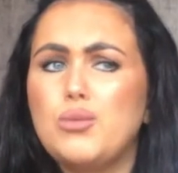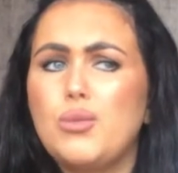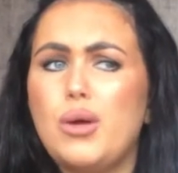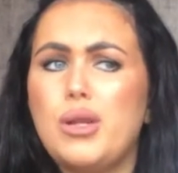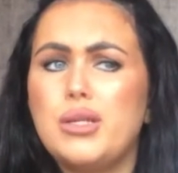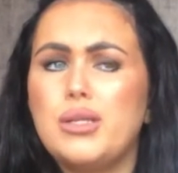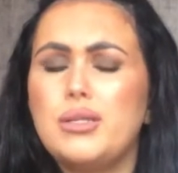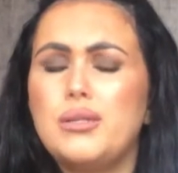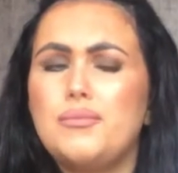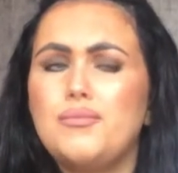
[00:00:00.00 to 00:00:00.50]

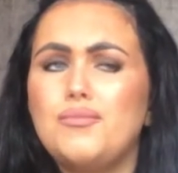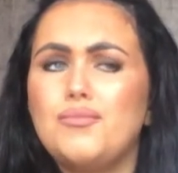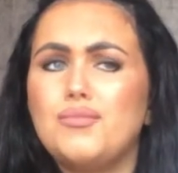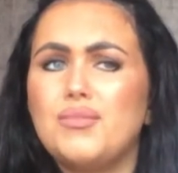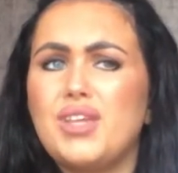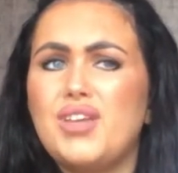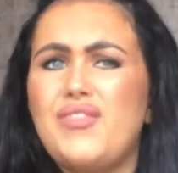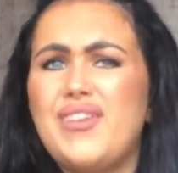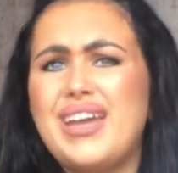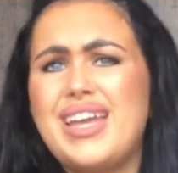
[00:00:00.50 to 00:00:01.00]
one,
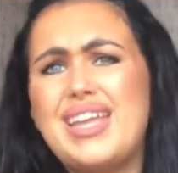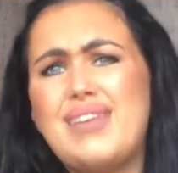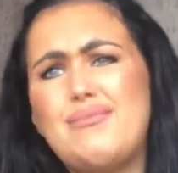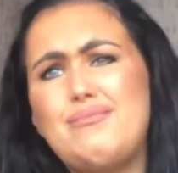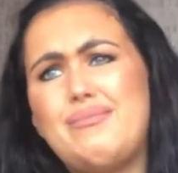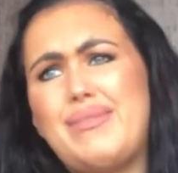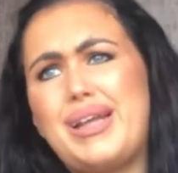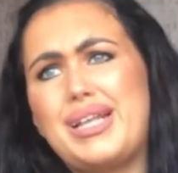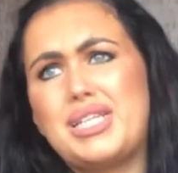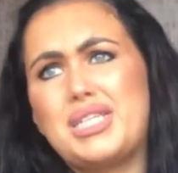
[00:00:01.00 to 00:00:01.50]
I think I
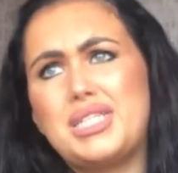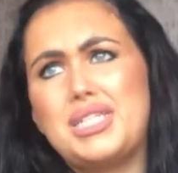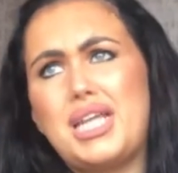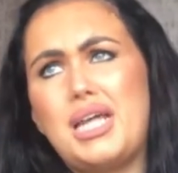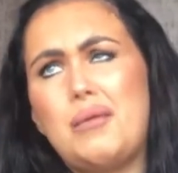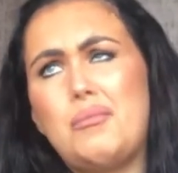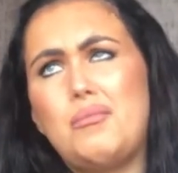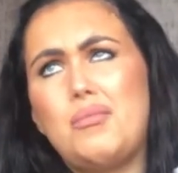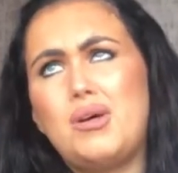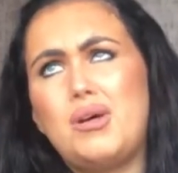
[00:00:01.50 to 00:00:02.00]
even mentioned
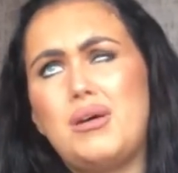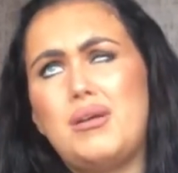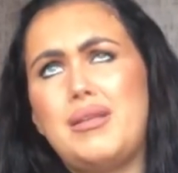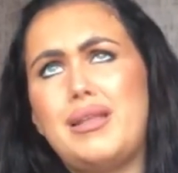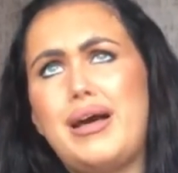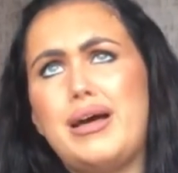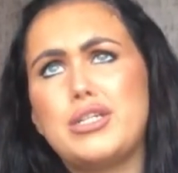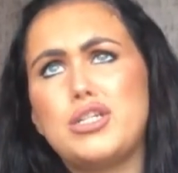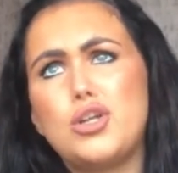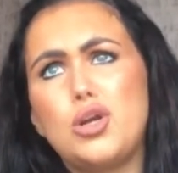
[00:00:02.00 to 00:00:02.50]
that in my
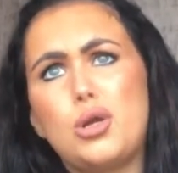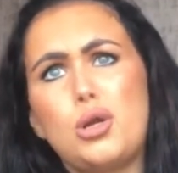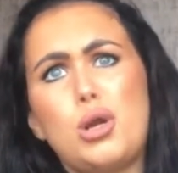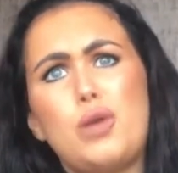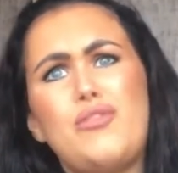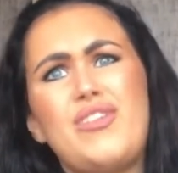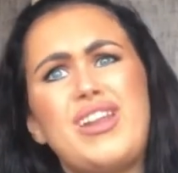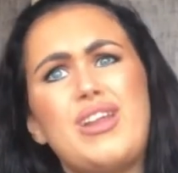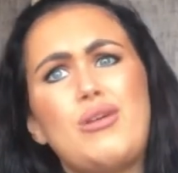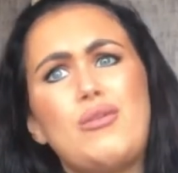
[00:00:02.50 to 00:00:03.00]
last Hair
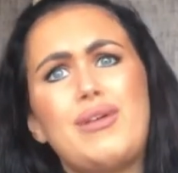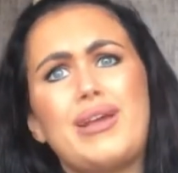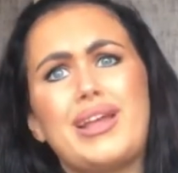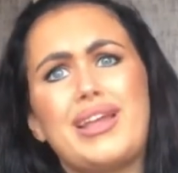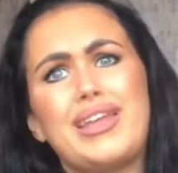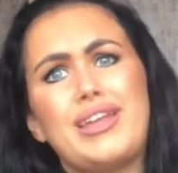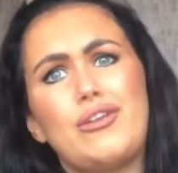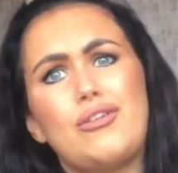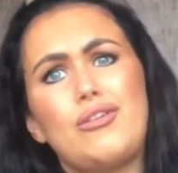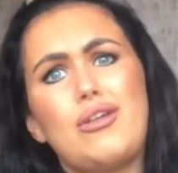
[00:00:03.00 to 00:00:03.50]
Growth video, like
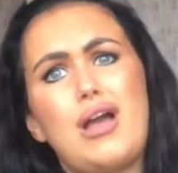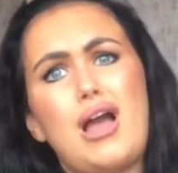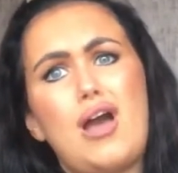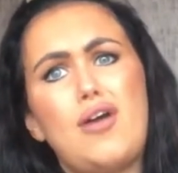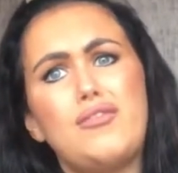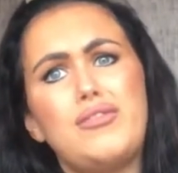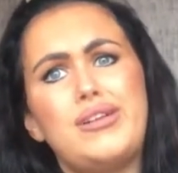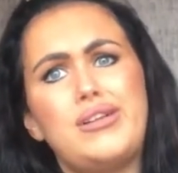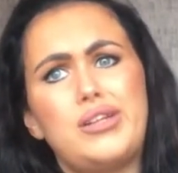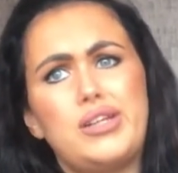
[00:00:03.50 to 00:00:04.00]
a year and a
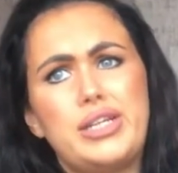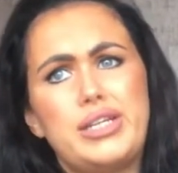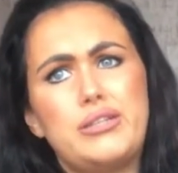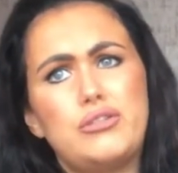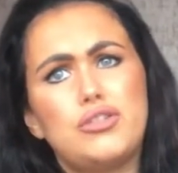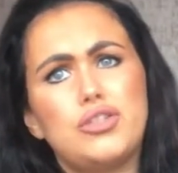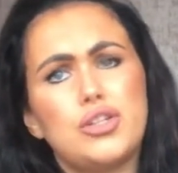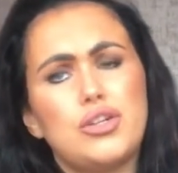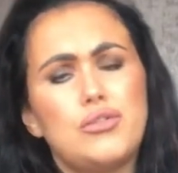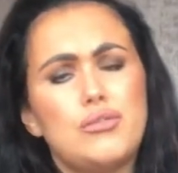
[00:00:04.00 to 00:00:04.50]
half, nearly 2
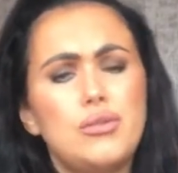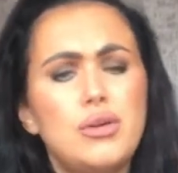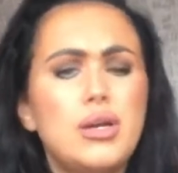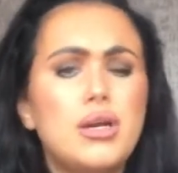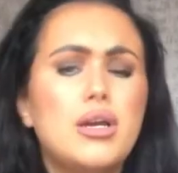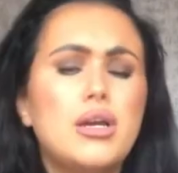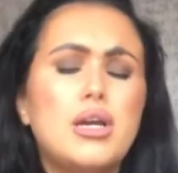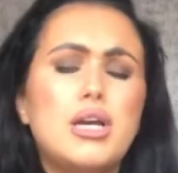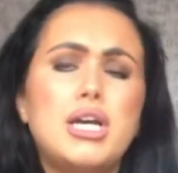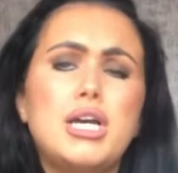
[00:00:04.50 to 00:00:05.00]
years ago.
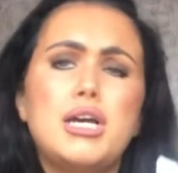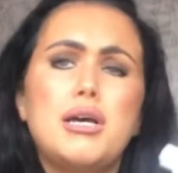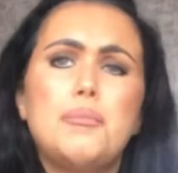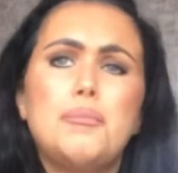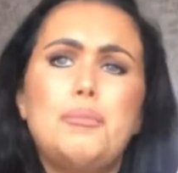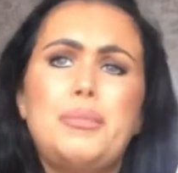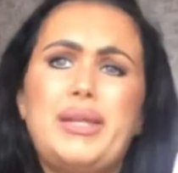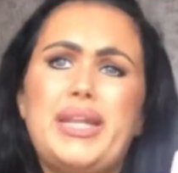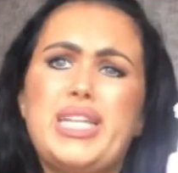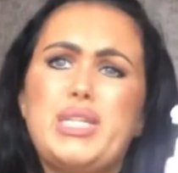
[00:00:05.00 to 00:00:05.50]

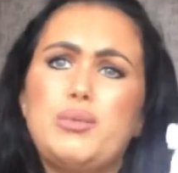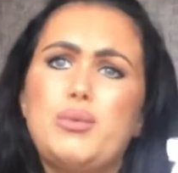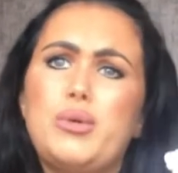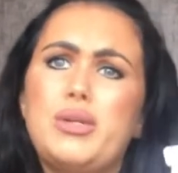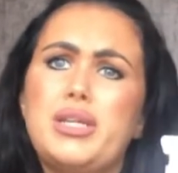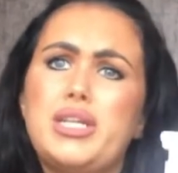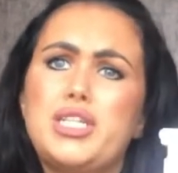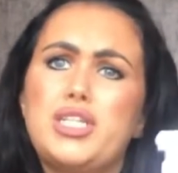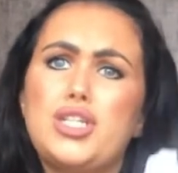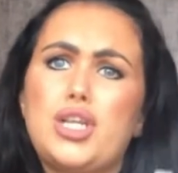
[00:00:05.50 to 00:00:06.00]
But this
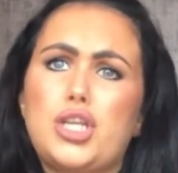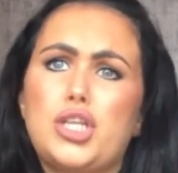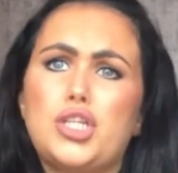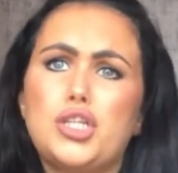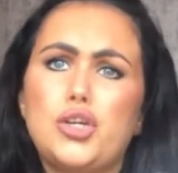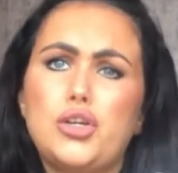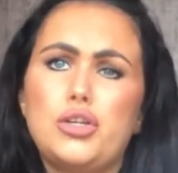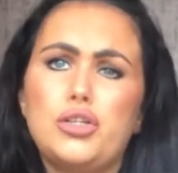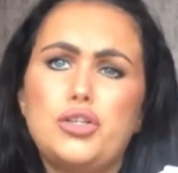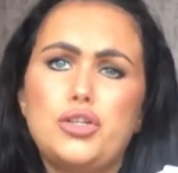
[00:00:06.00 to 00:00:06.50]
one is such
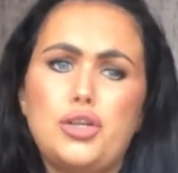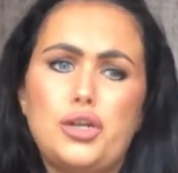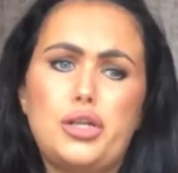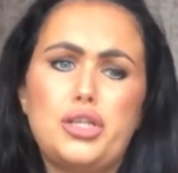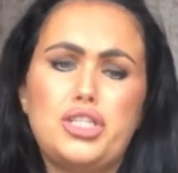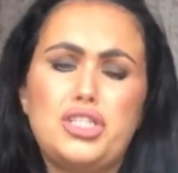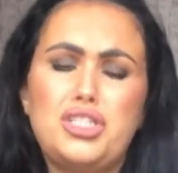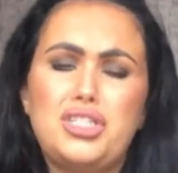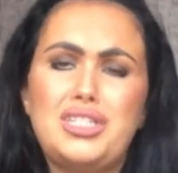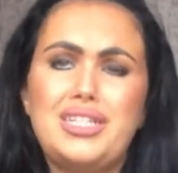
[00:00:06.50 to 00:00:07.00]
good too,
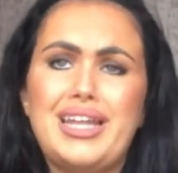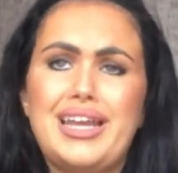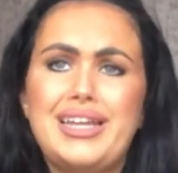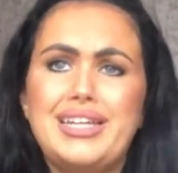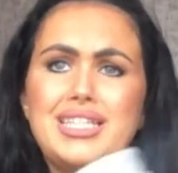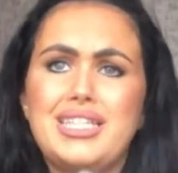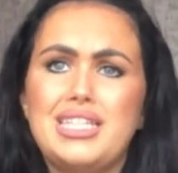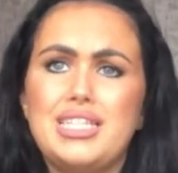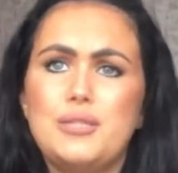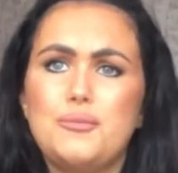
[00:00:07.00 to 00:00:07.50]
it's
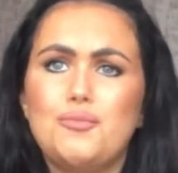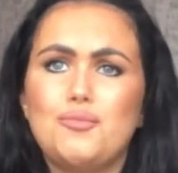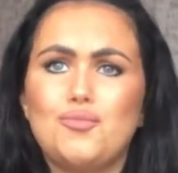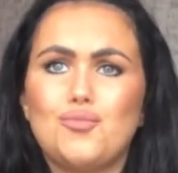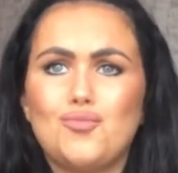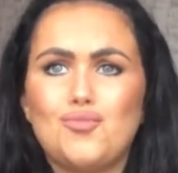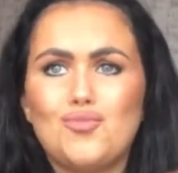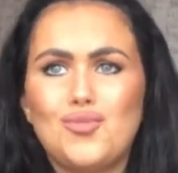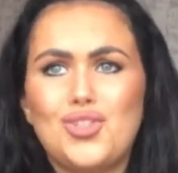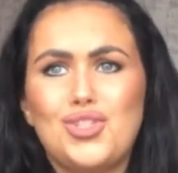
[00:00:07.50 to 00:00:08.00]
nice,
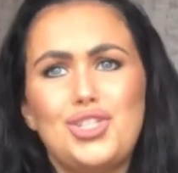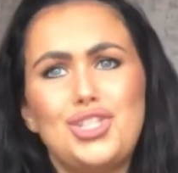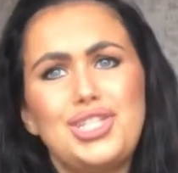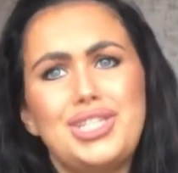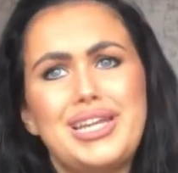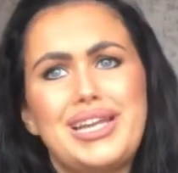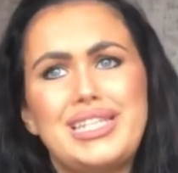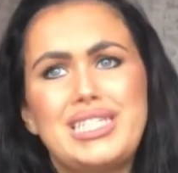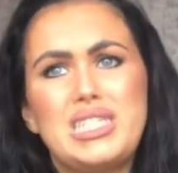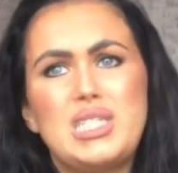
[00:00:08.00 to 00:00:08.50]
just
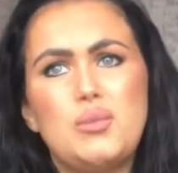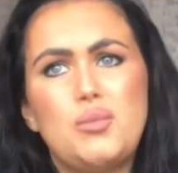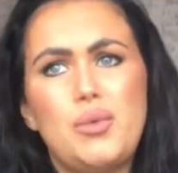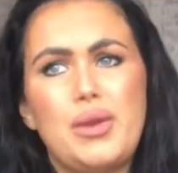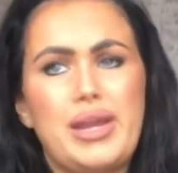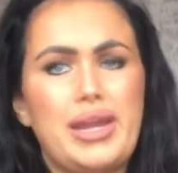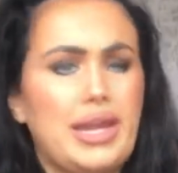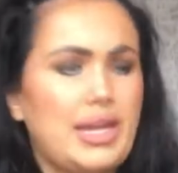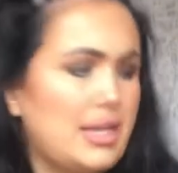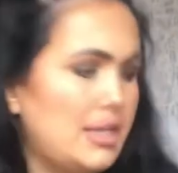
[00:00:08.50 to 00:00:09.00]
nice to
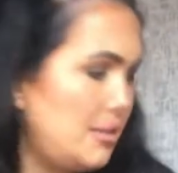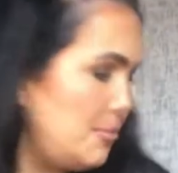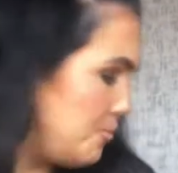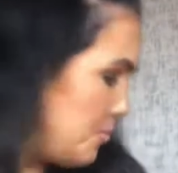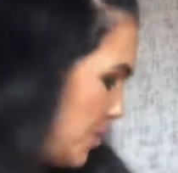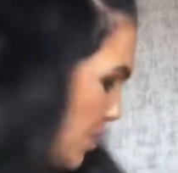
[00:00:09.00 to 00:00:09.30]
spray in.